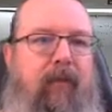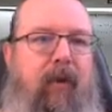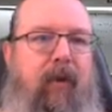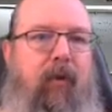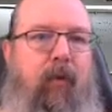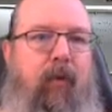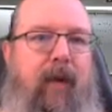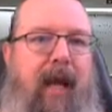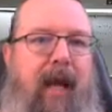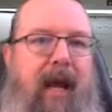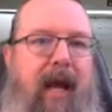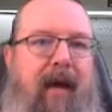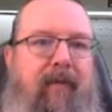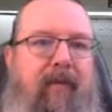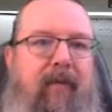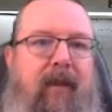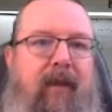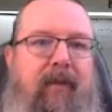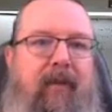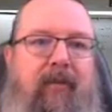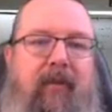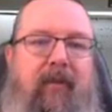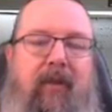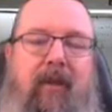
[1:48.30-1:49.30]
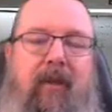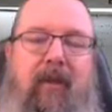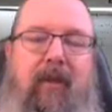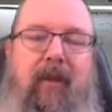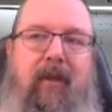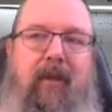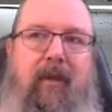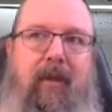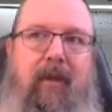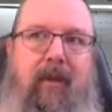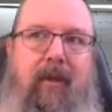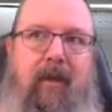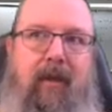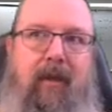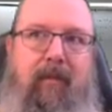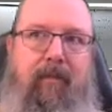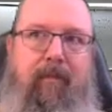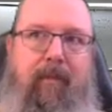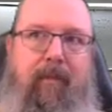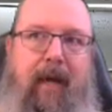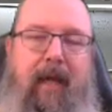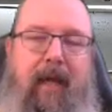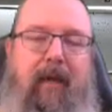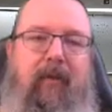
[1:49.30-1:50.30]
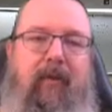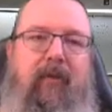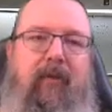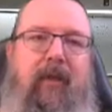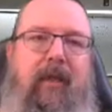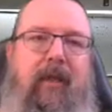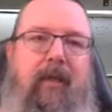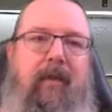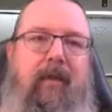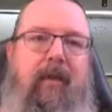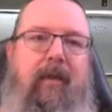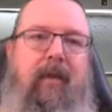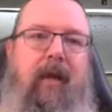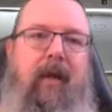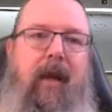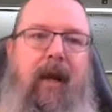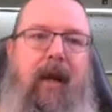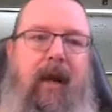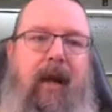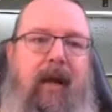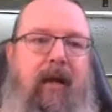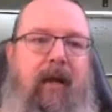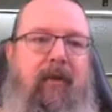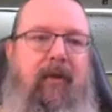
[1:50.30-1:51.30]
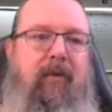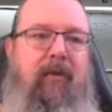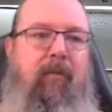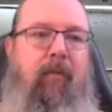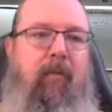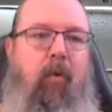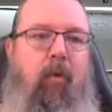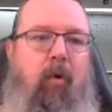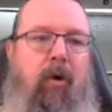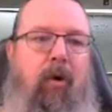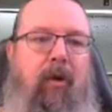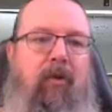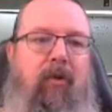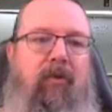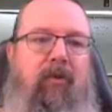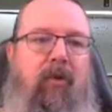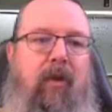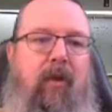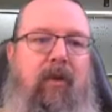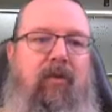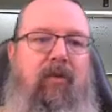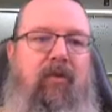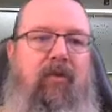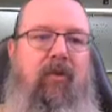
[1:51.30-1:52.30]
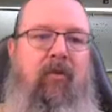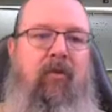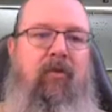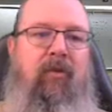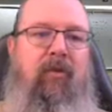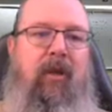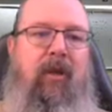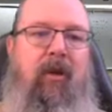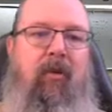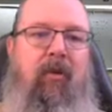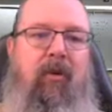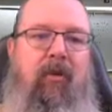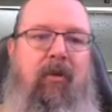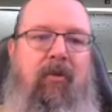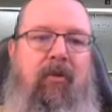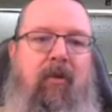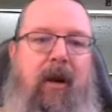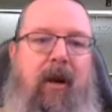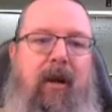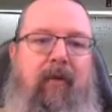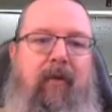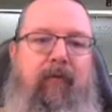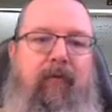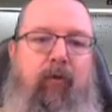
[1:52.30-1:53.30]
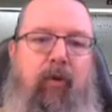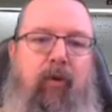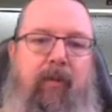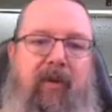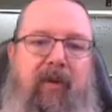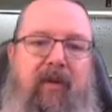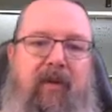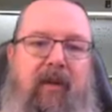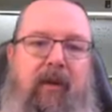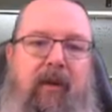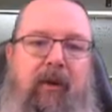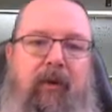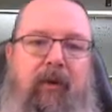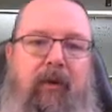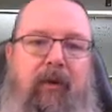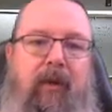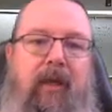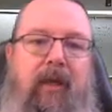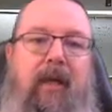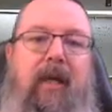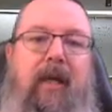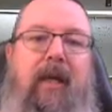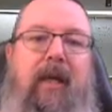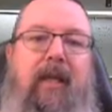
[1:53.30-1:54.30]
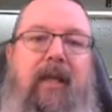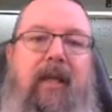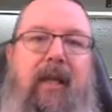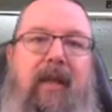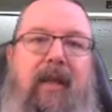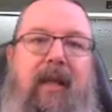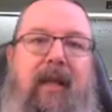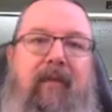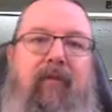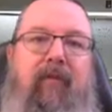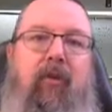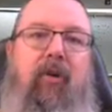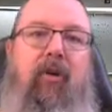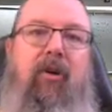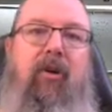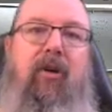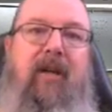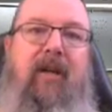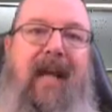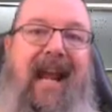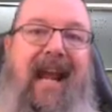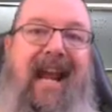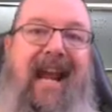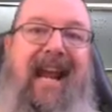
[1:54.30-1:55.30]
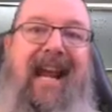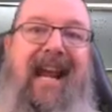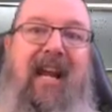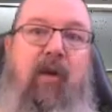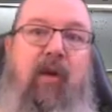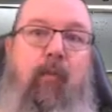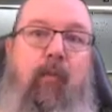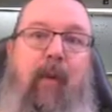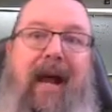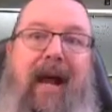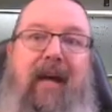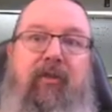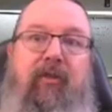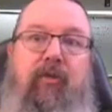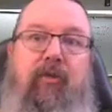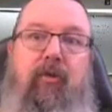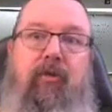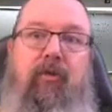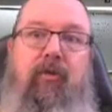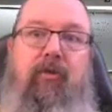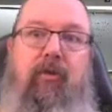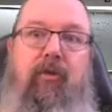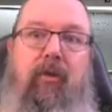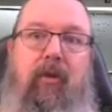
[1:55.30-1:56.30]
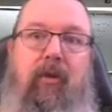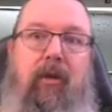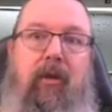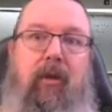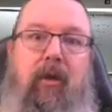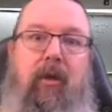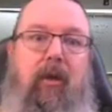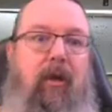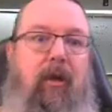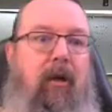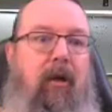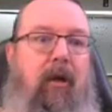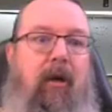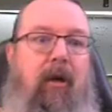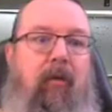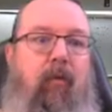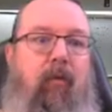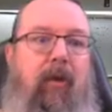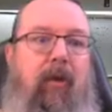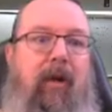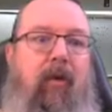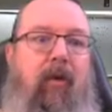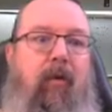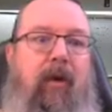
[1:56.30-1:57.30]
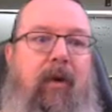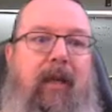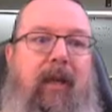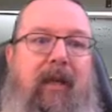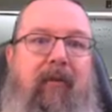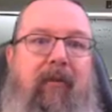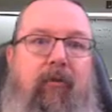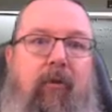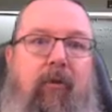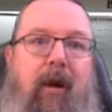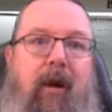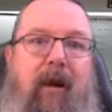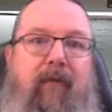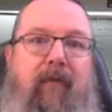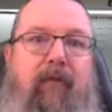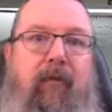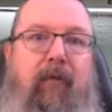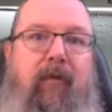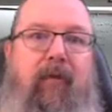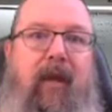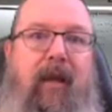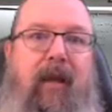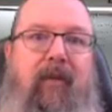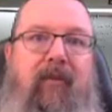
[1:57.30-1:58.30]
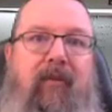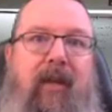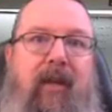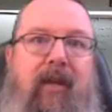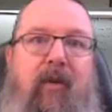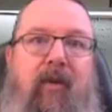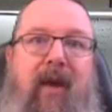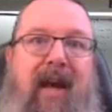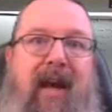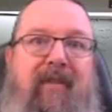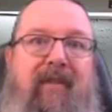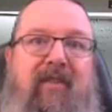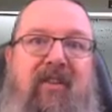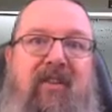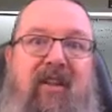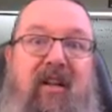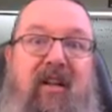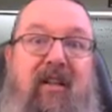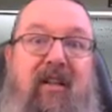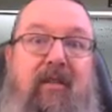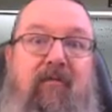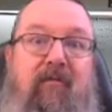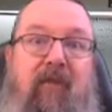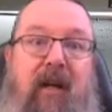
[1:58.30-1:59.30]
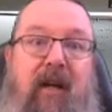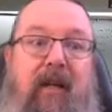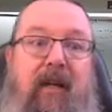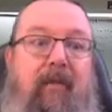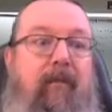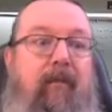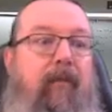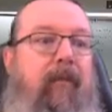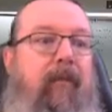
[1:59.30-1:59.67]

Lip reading: We have this policy, and it's important so that students can earn credit for material that they've learned and masters. We don't want to give credit for things that you haven't done, right?